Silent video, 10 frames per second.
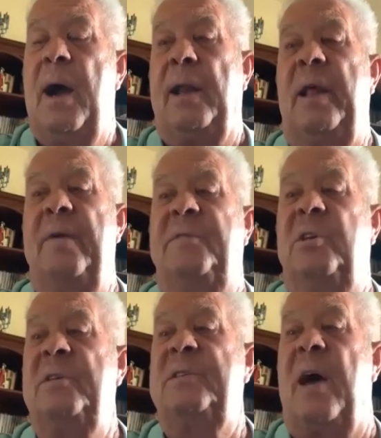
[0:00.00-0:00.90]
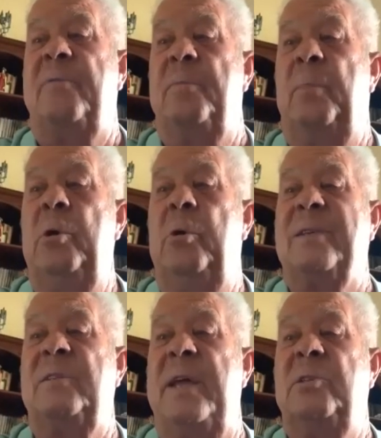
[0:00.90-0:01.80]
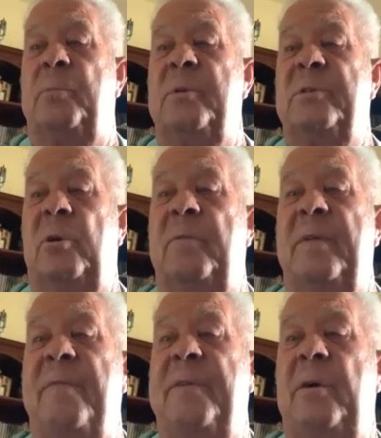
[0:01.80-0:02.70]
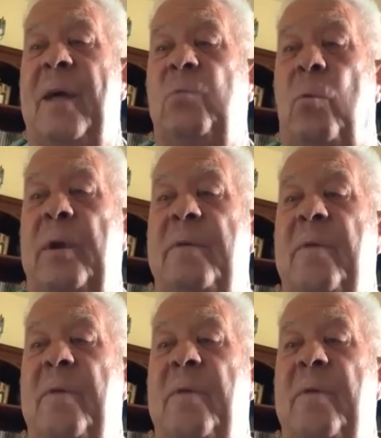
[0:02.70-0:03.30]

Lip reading: I live just south of Bluegrass Nature Preserve, and I feel that's one of